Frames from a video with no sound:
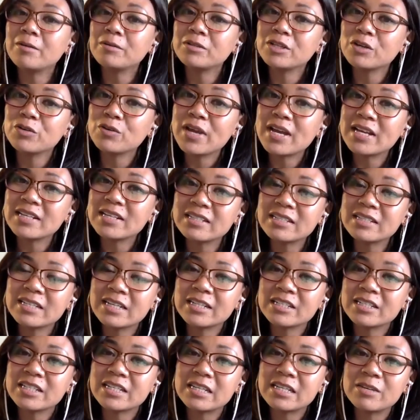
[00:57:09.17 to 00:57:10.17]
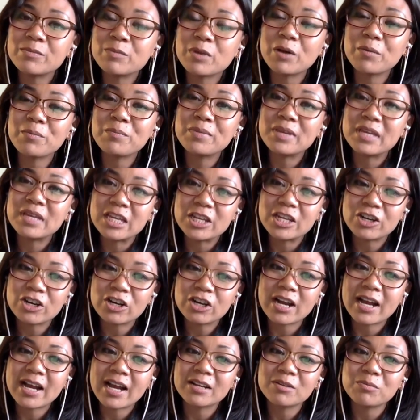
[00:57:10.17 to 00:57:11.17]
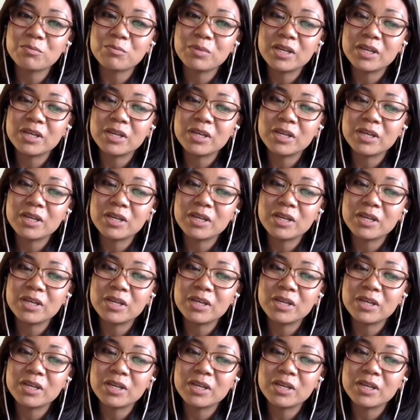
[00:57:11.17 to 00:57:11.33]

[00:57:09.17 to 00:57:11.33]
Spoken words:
don't hesitate to email Peter at